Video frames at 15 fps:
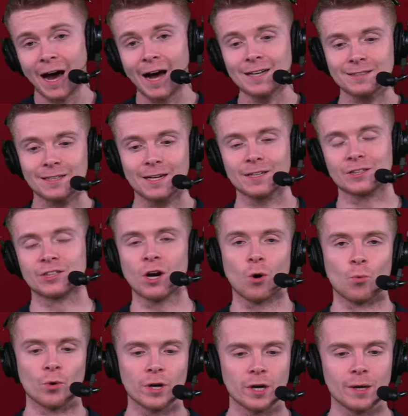On today's show,
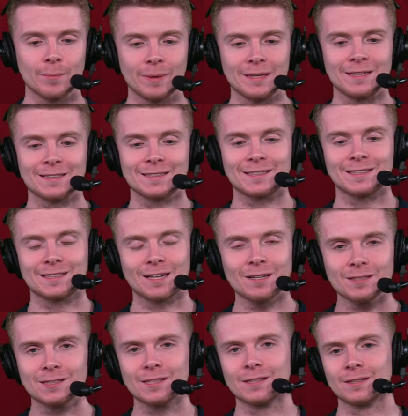we're going to be
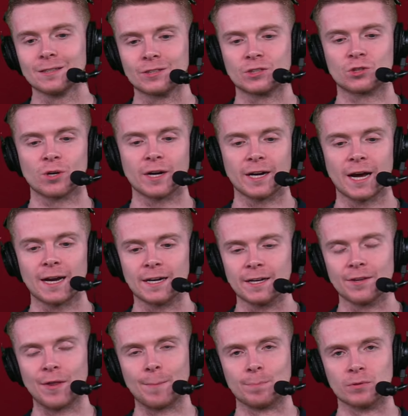discussing this trade
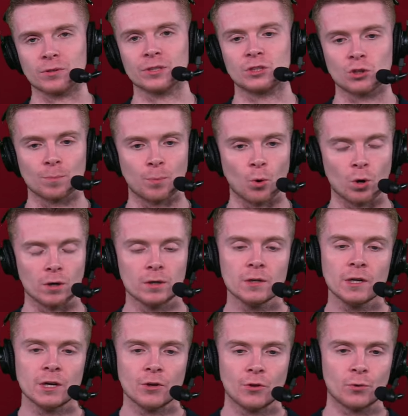idea that Bleacher Report
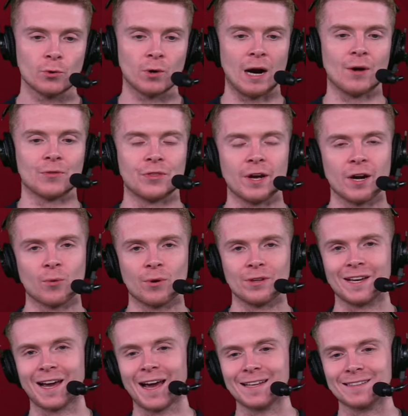threw out there, where
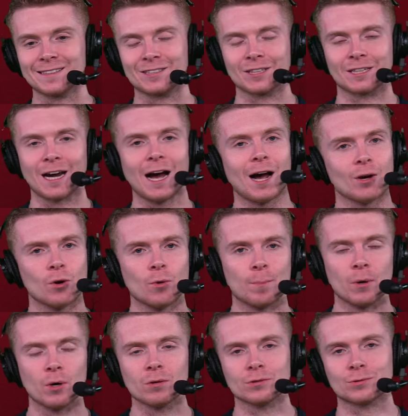they had the Chicago
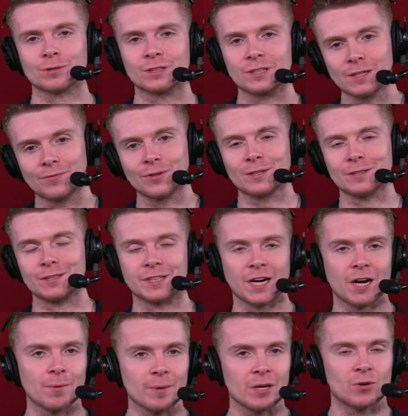Bulls receiving
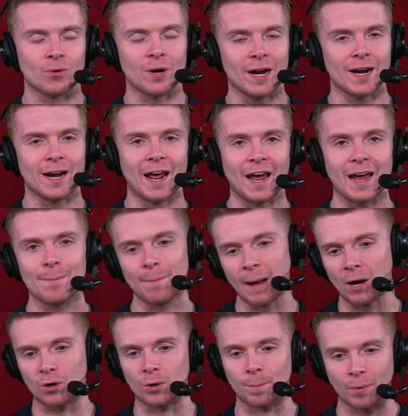Jerami Grant and
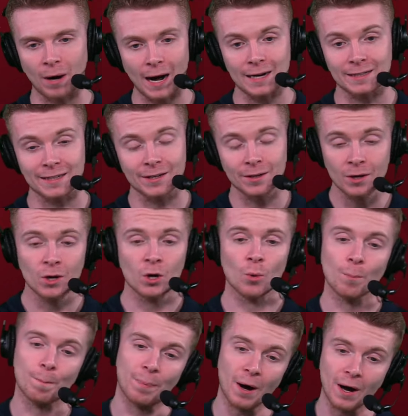Malcolm Brogdon,
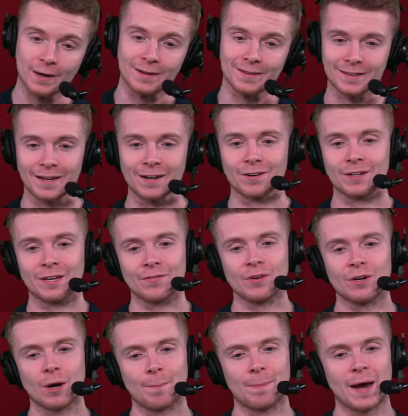but they are giving
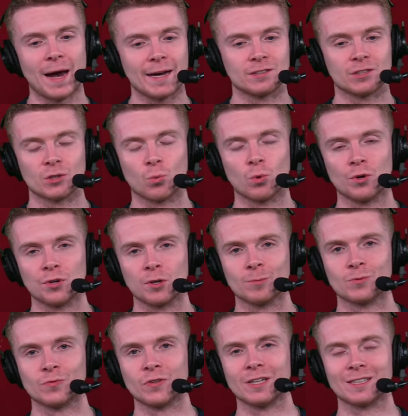up Patrick
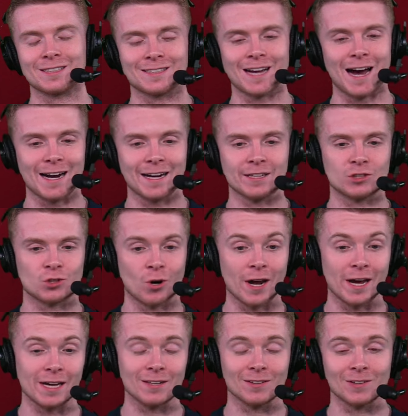Williams via
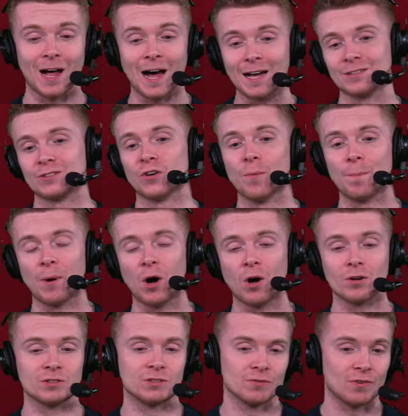sign-and-trade, Lonzo
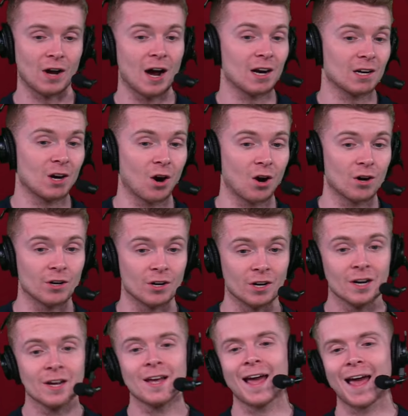Ball, Jevon Carter,
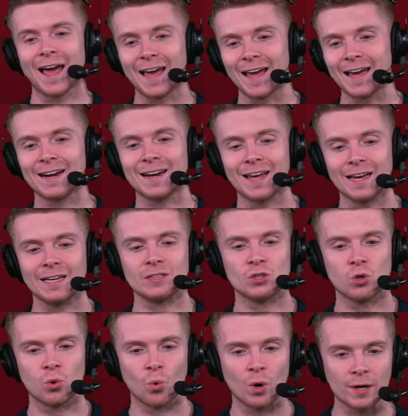and a
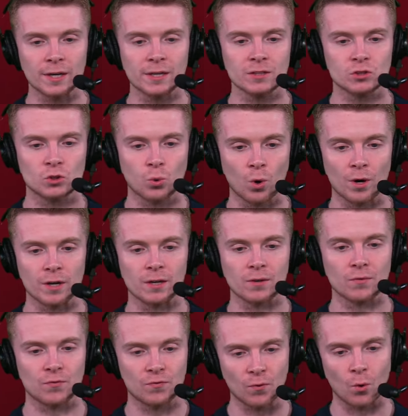
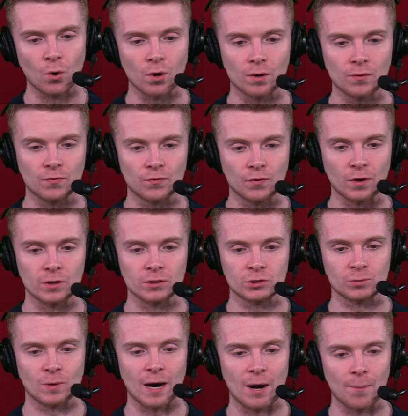2024
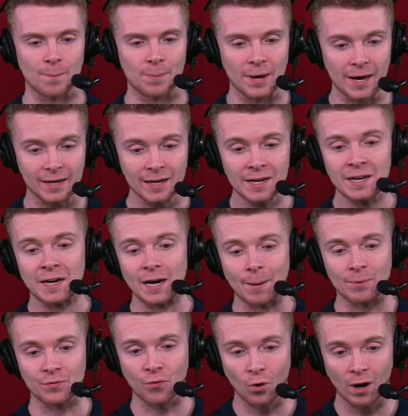first-round pick. Now,
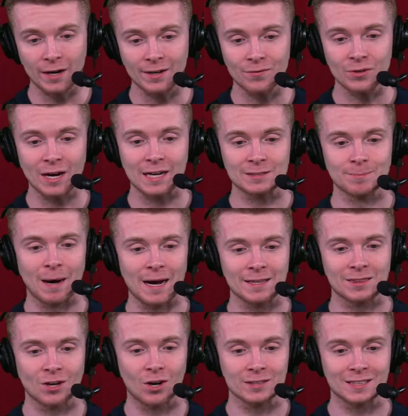before I give you guys my
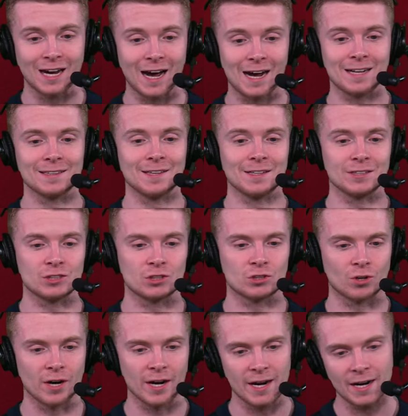thoughts on this
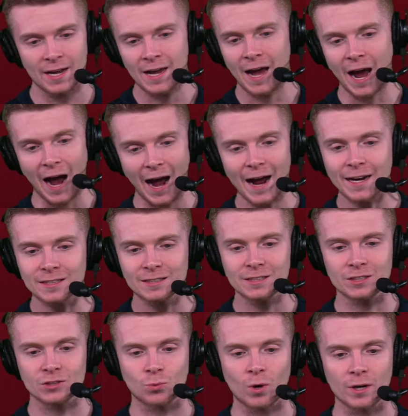trade, I actually
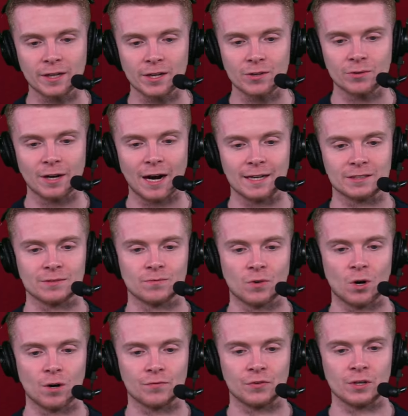just want to get you guys
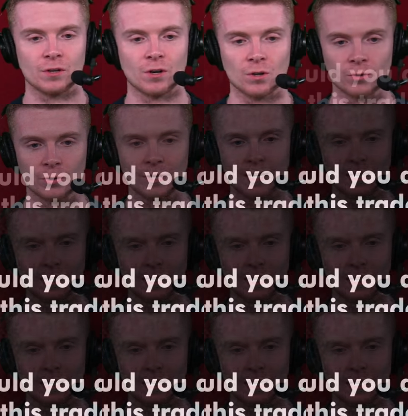involved here early